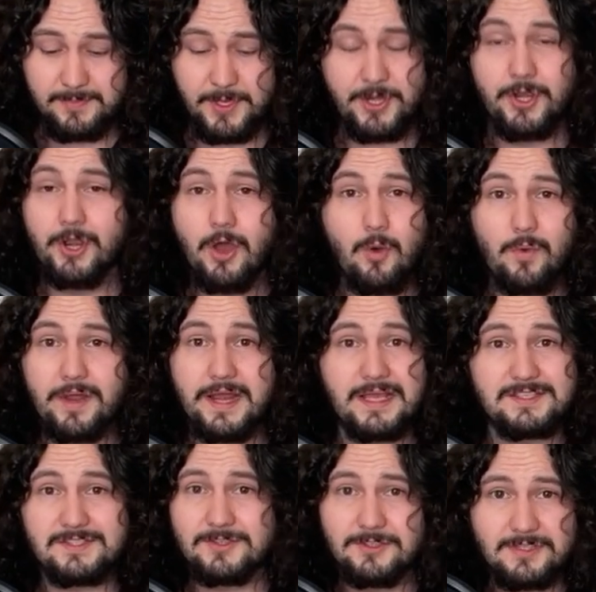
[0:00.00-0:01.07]
but no one
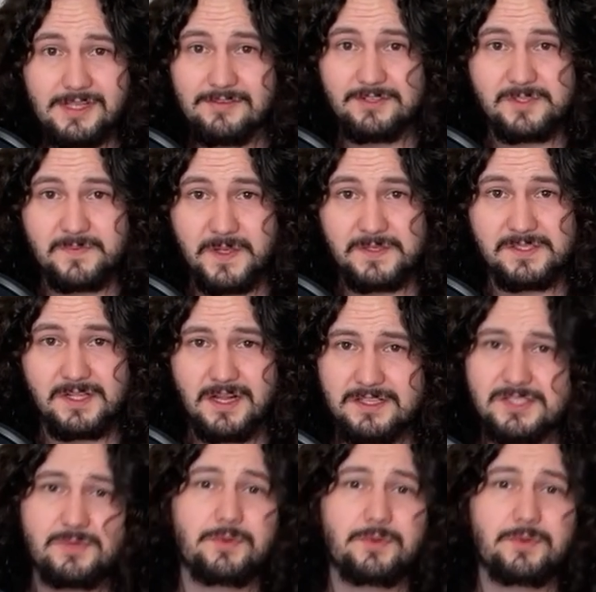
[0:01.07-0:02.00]
has third level spell slots.